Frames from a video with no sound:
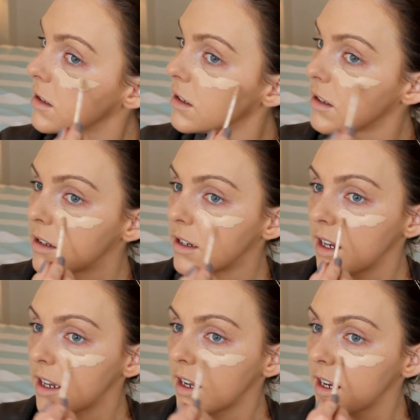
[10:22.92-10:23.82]
So
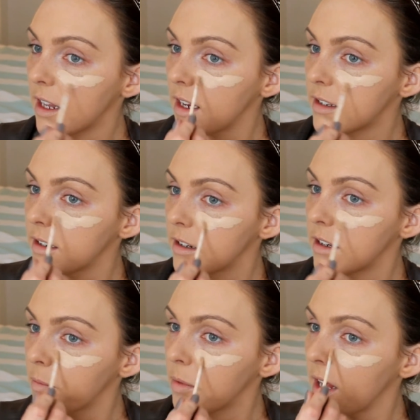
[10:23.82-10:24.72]
again, I like
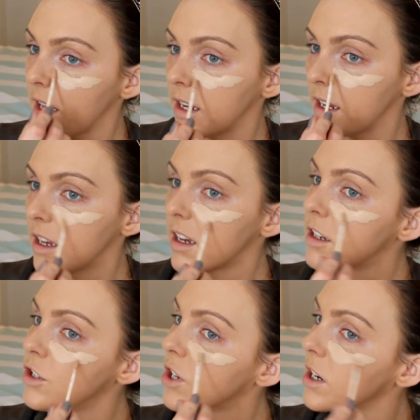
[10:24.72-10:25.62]
to apply
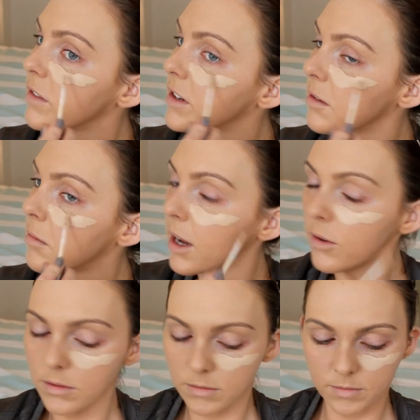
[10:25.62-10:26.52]
a generous
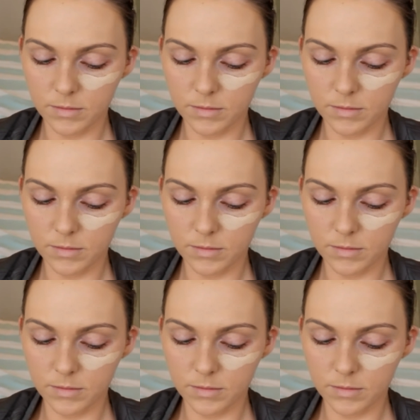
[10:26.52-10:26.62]
amount.